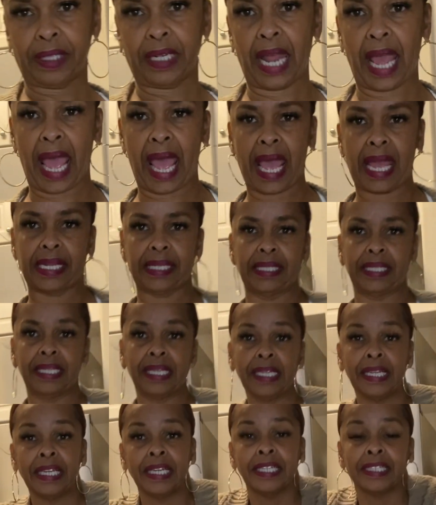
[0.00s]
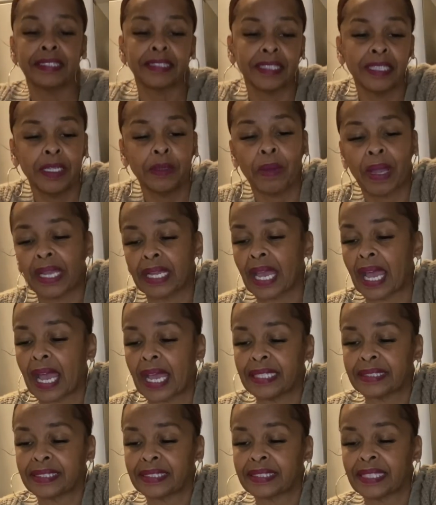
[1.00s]
that. So anyway,
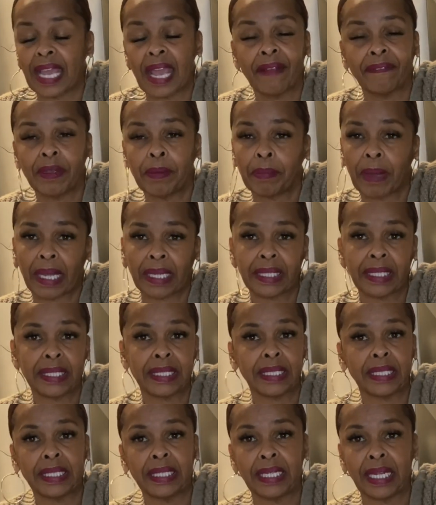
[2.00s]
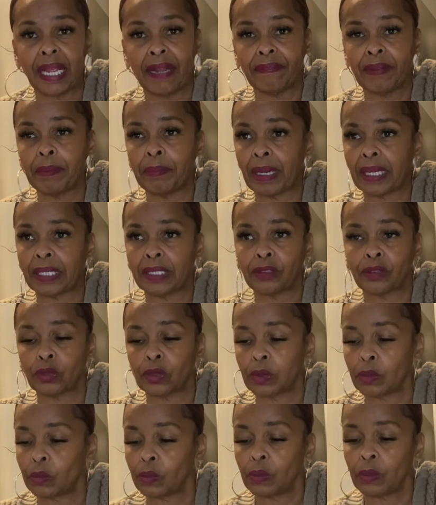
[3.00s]
guys, is everybody good? Everybody
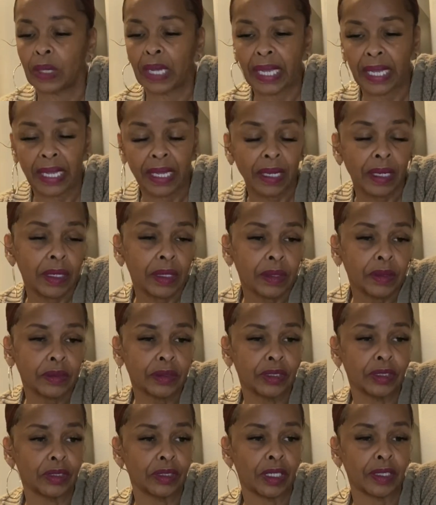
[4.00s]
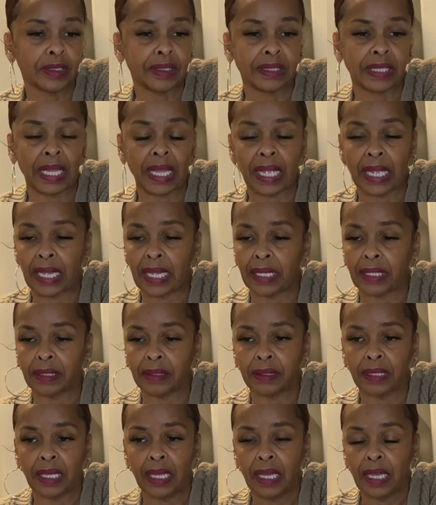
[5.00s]
doing well? You know, staying,
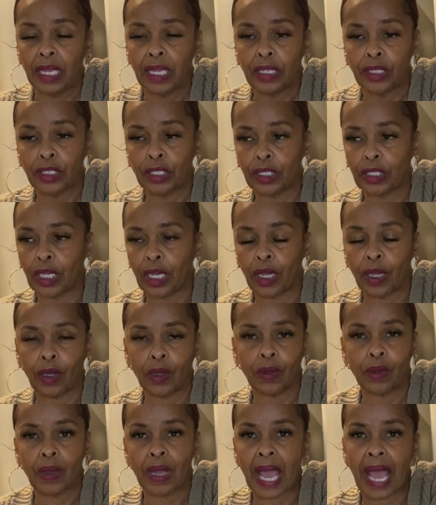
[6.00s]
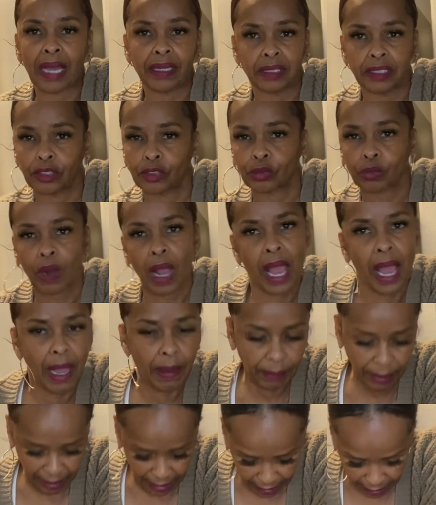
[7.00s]
you know, out of
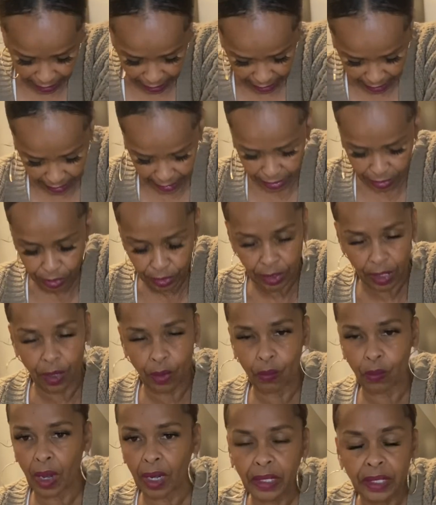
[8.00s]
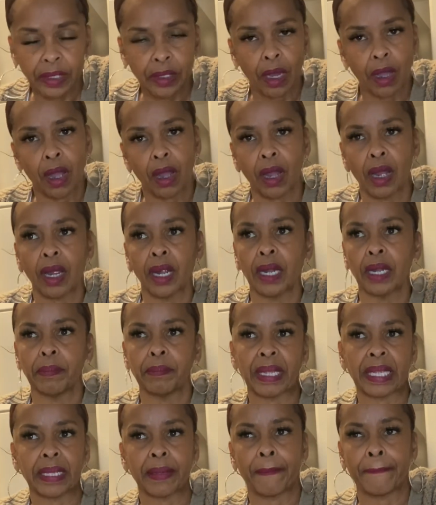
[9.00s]
drama, you know, working hard,
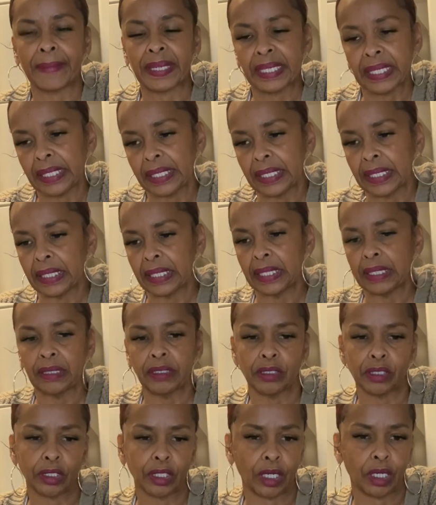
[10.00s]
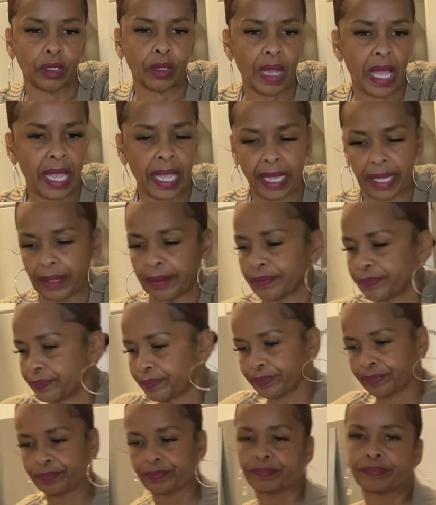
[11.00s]
making money, you know, hey,
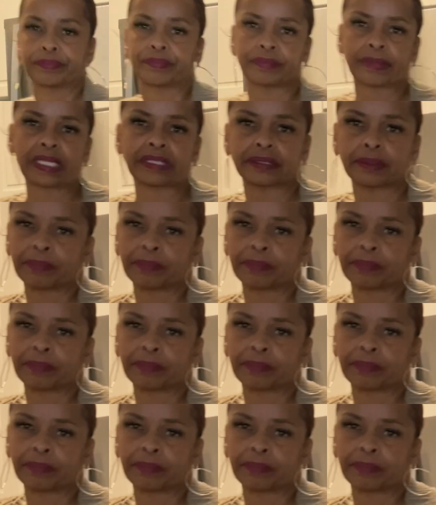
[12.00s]
that's the